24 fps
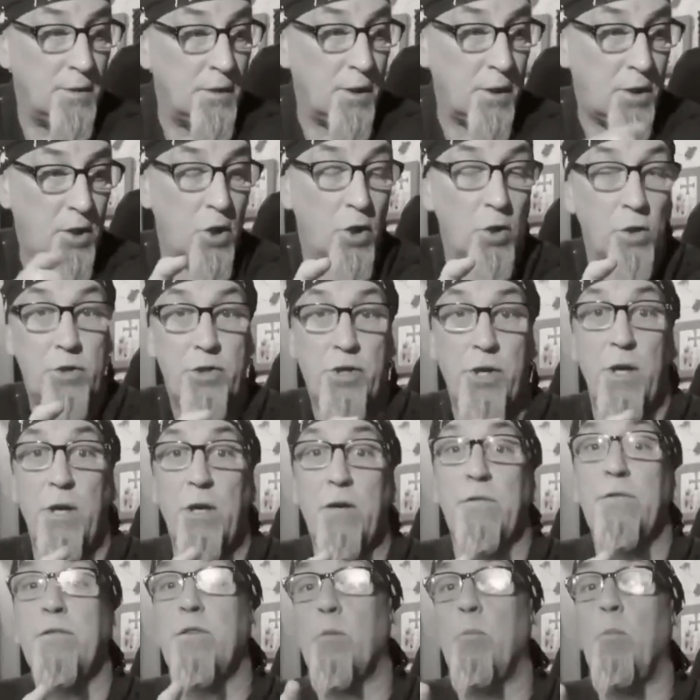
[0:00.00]
a culture
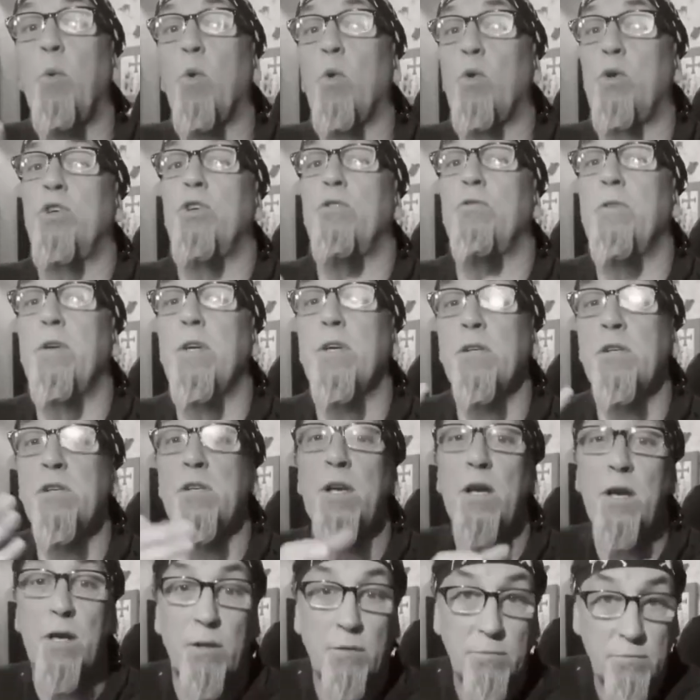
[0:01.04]
of debauchery and
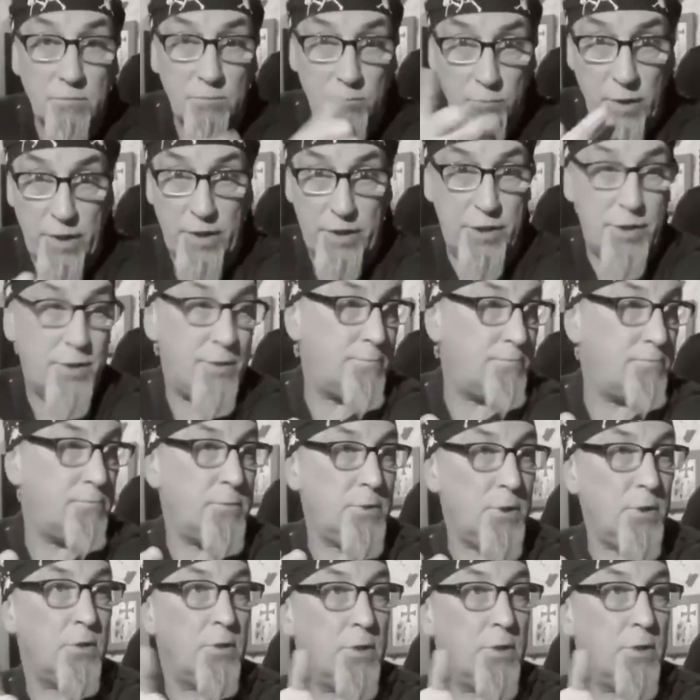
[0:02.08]
sin, which, you